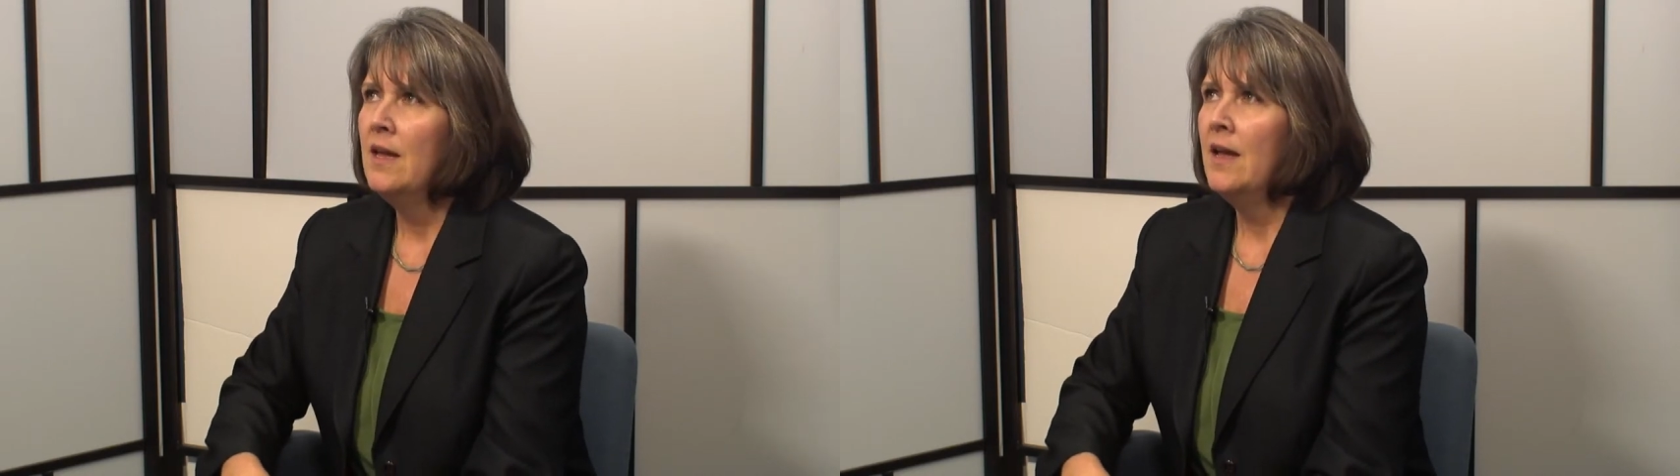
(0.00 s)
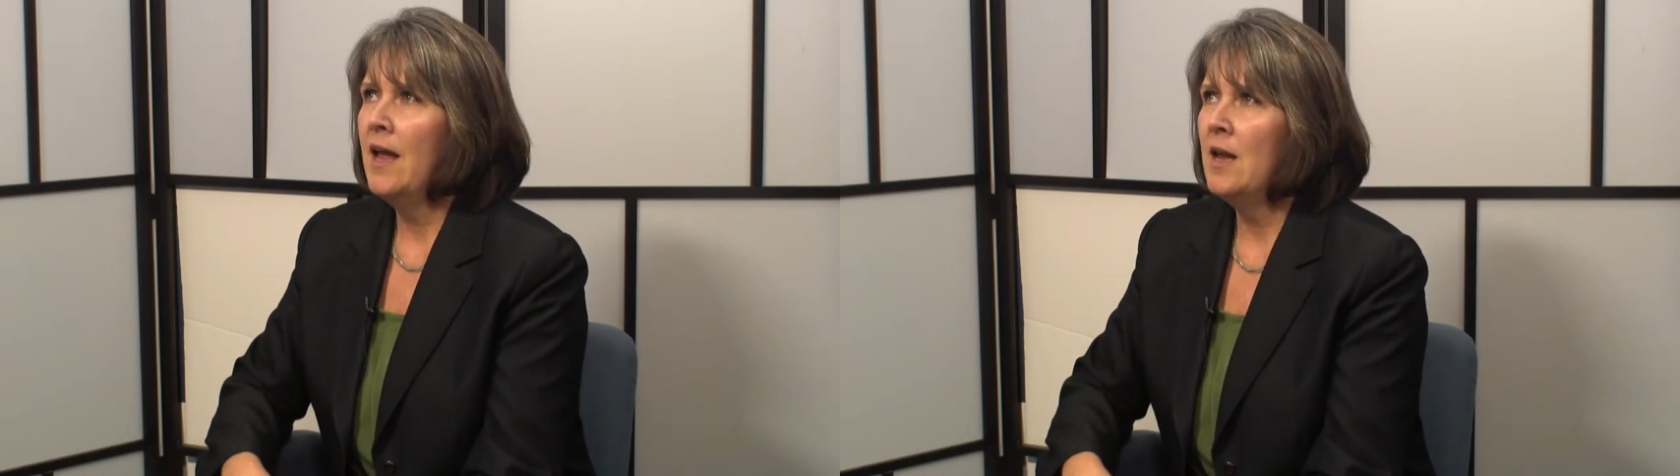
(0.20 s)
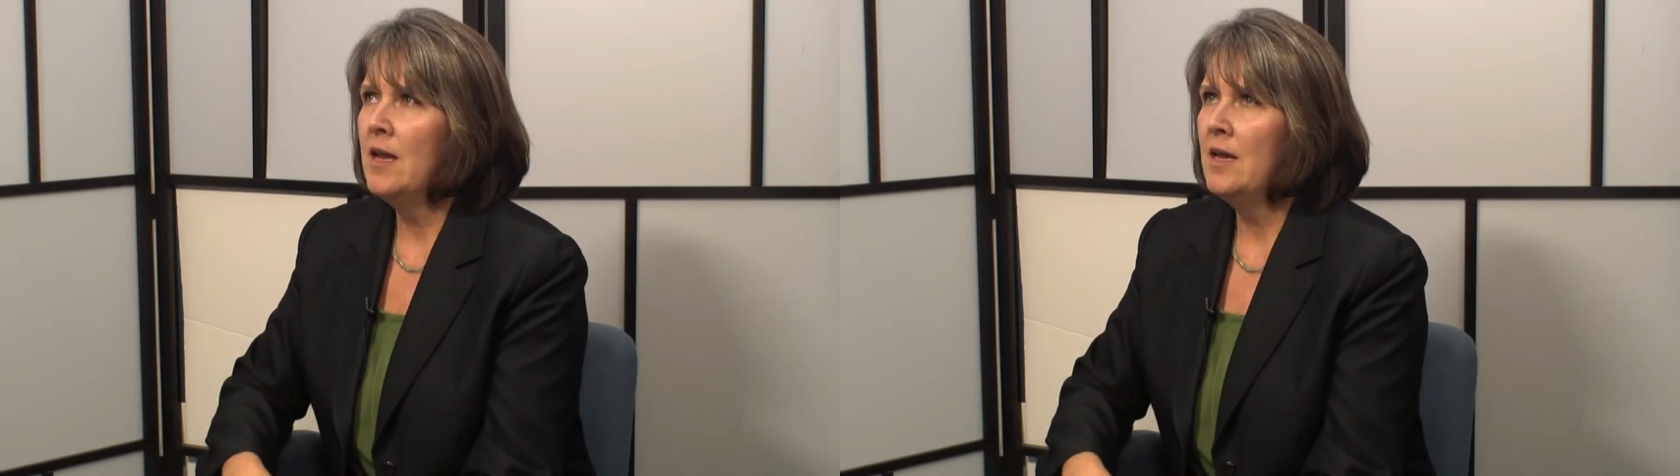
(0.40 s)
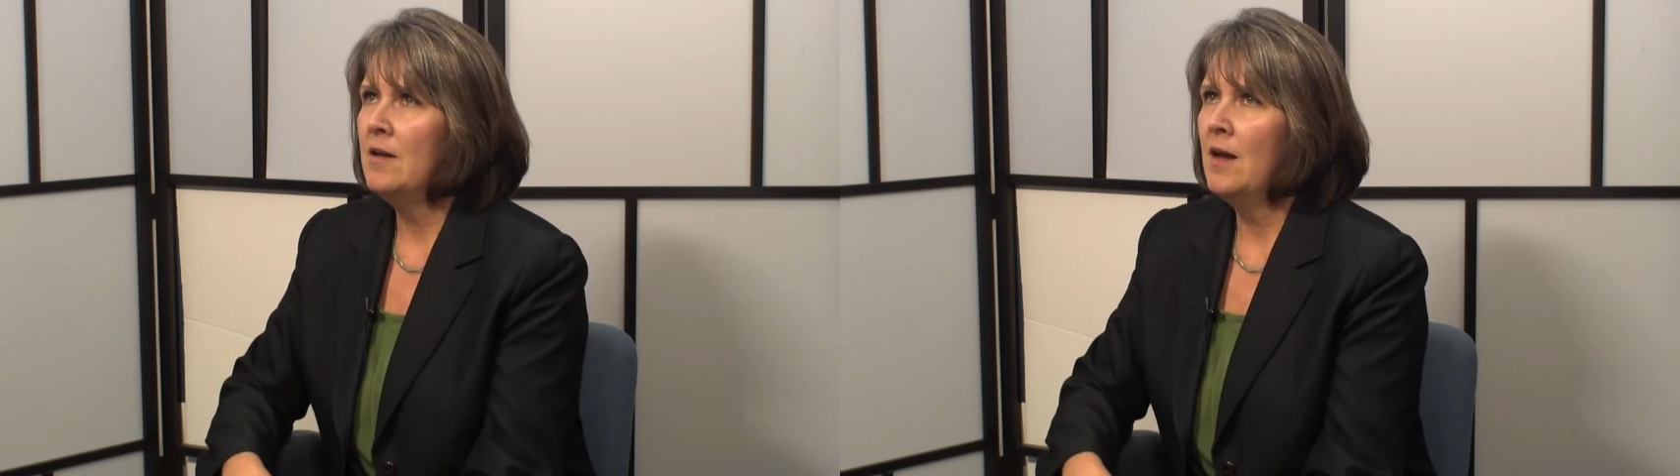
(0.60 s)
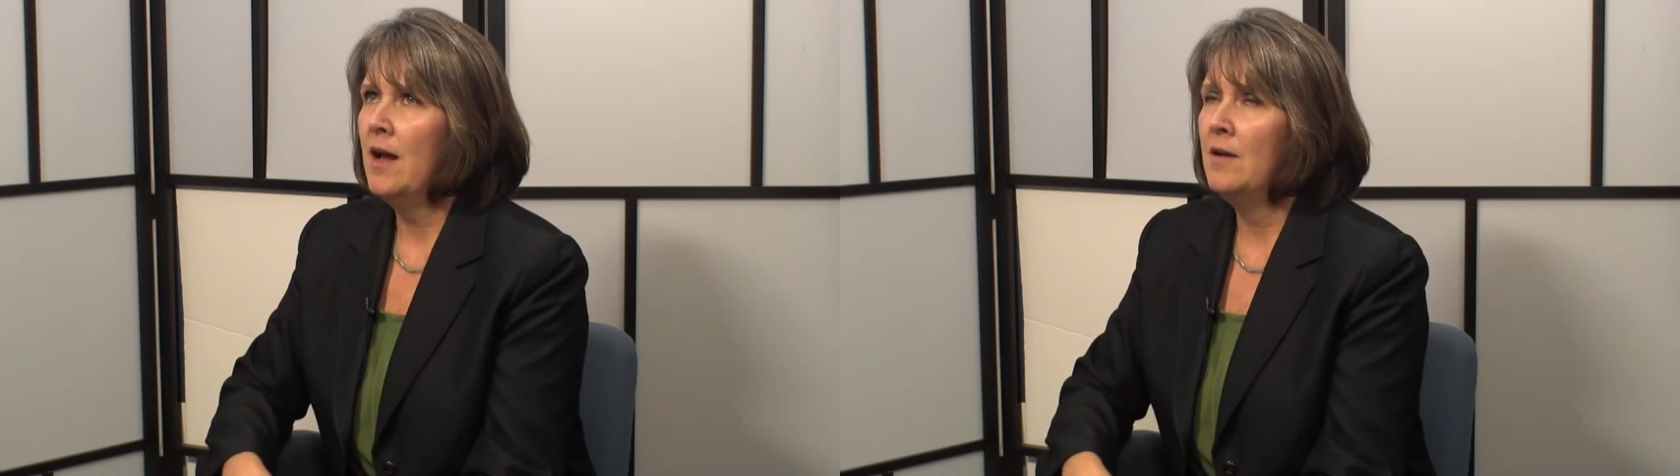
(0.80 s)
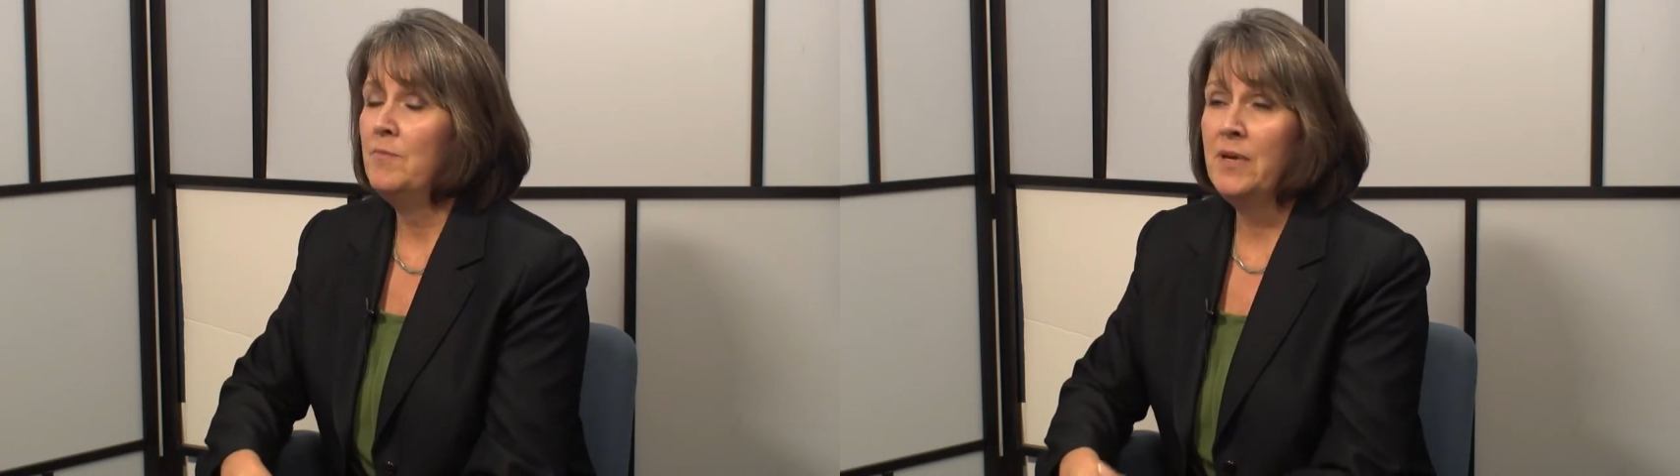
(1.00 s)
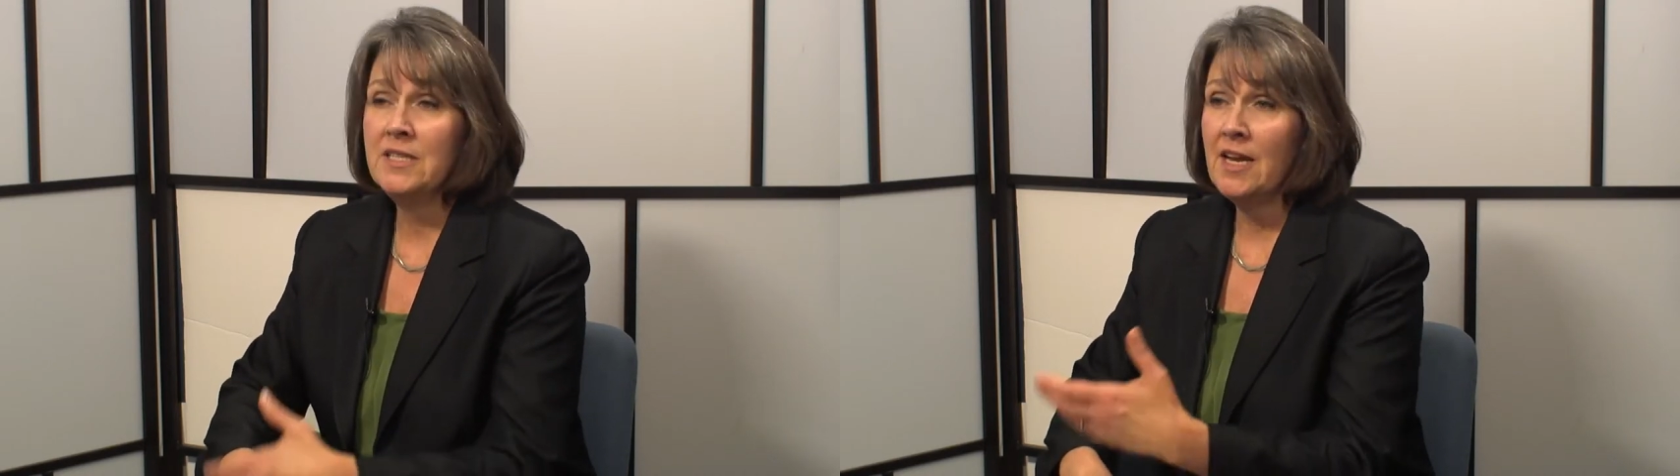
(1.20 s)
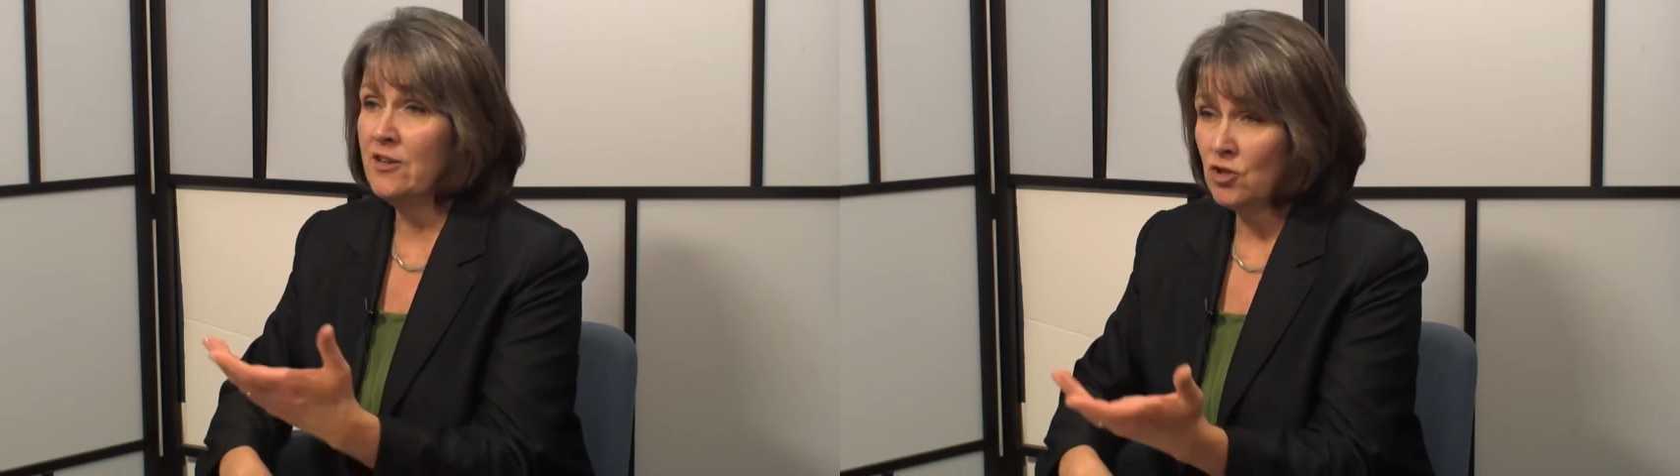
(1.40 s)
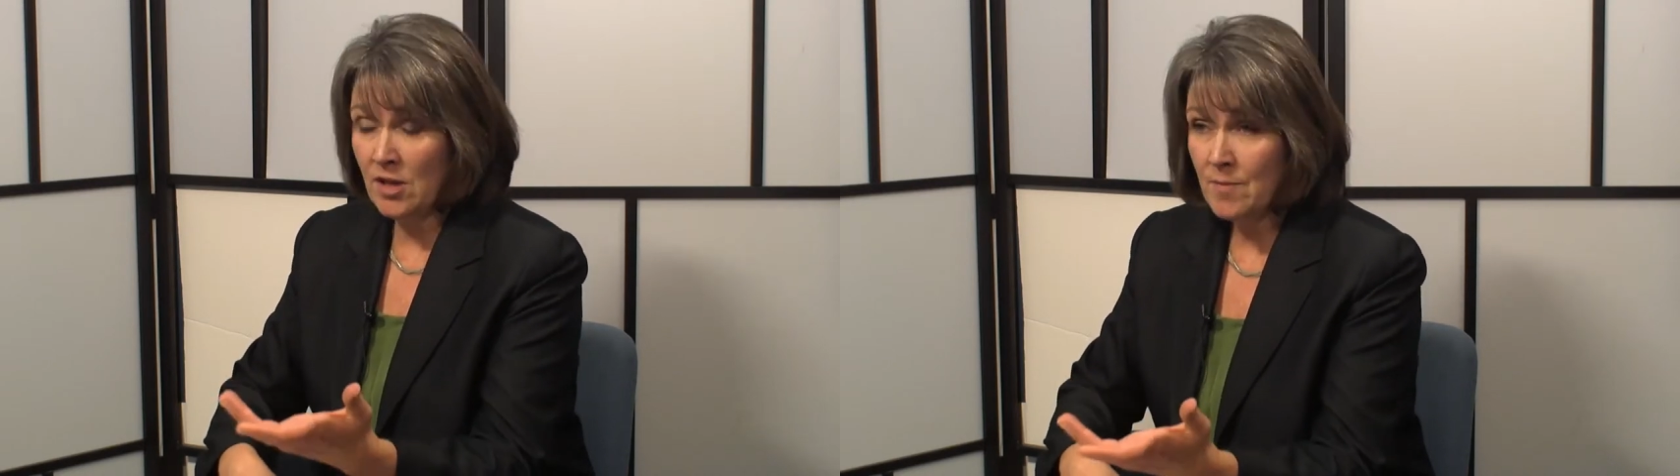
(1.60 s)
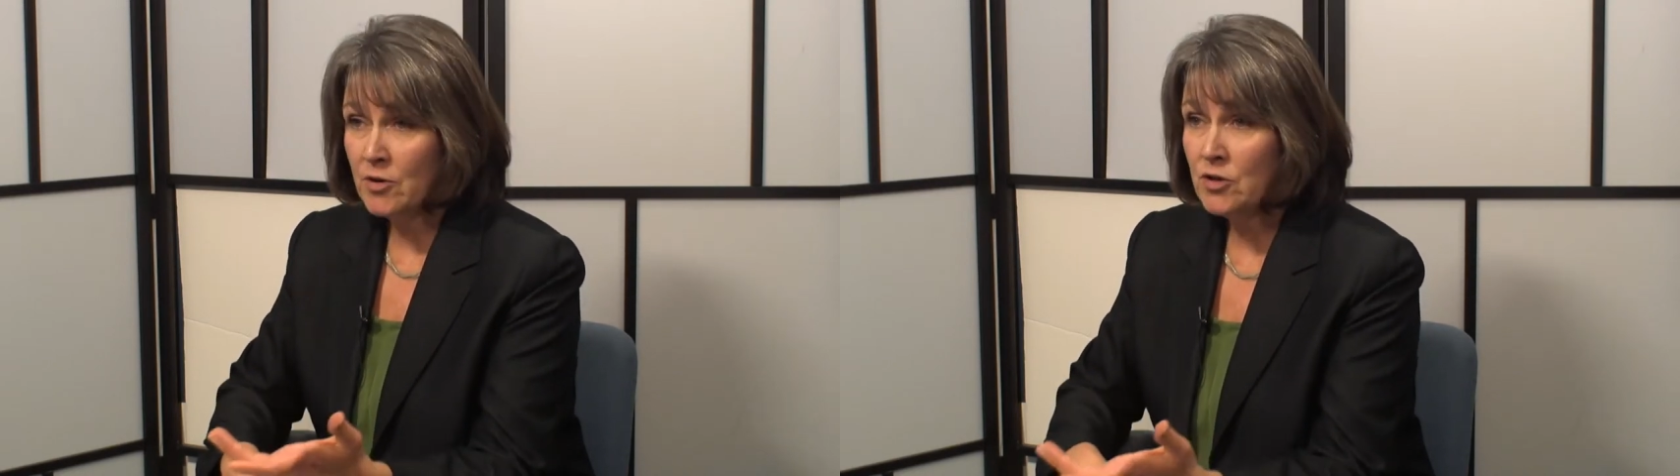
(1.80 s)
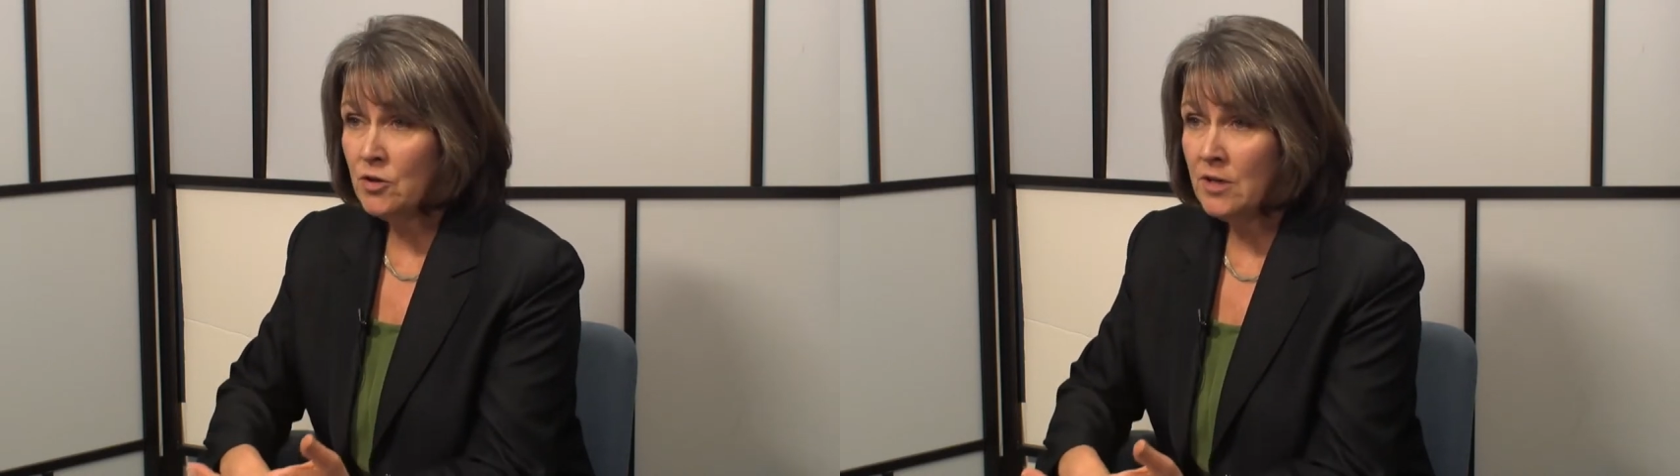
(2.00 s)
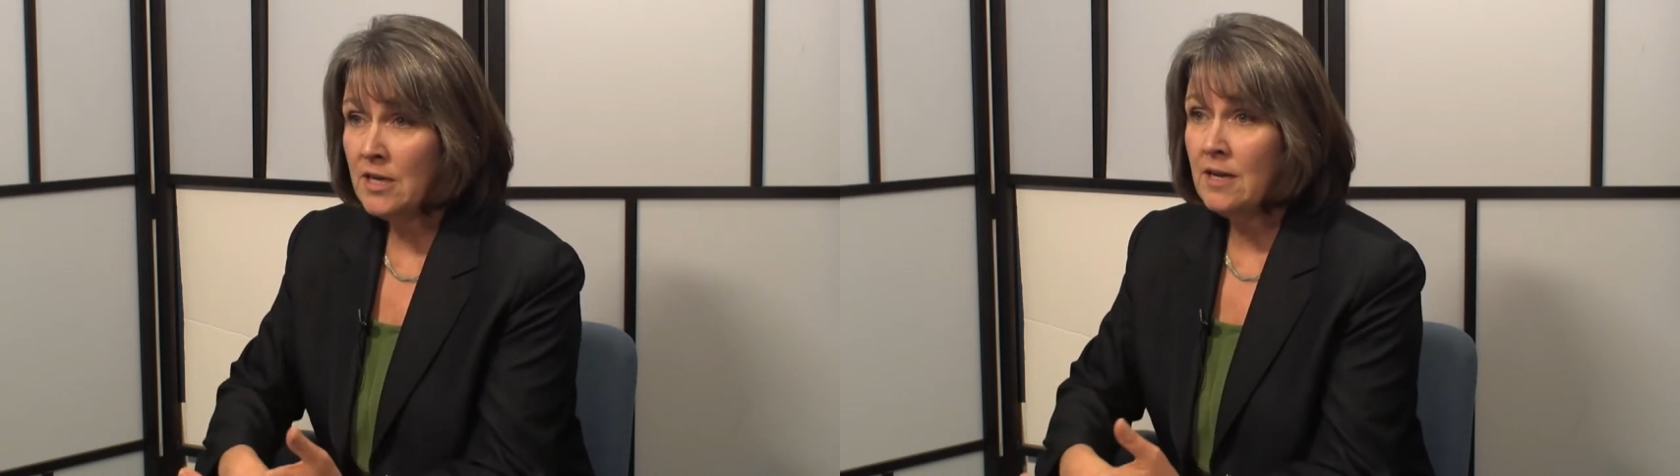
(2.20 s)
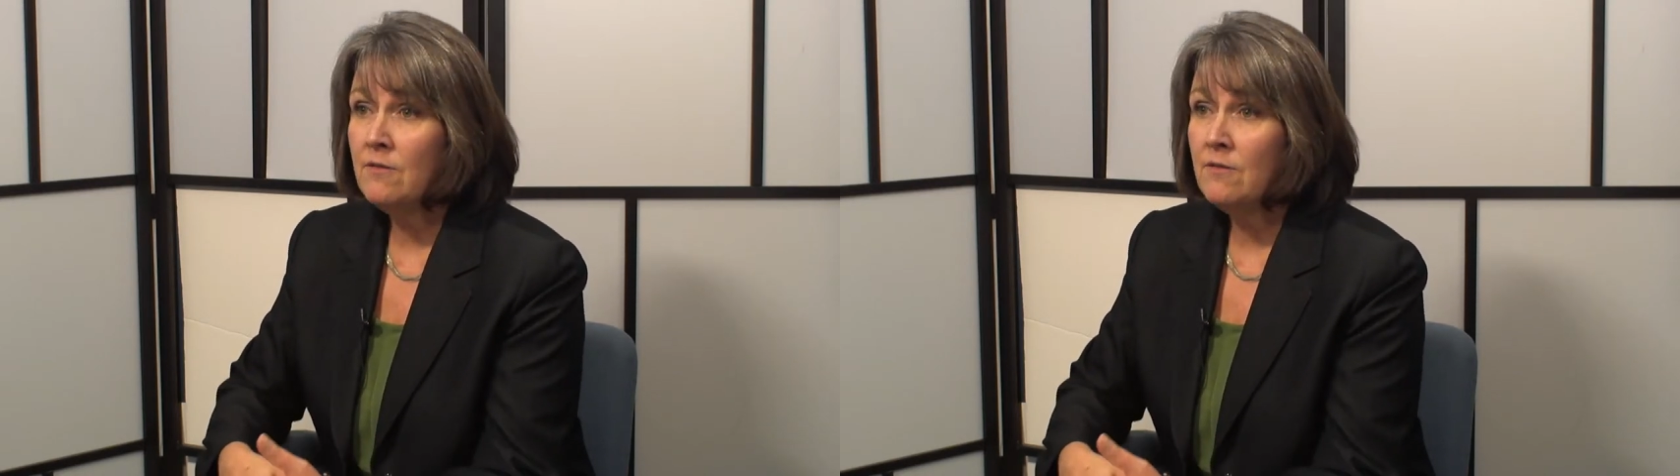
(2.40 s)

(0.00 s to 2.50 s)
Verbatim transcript: a uh, potential opportunity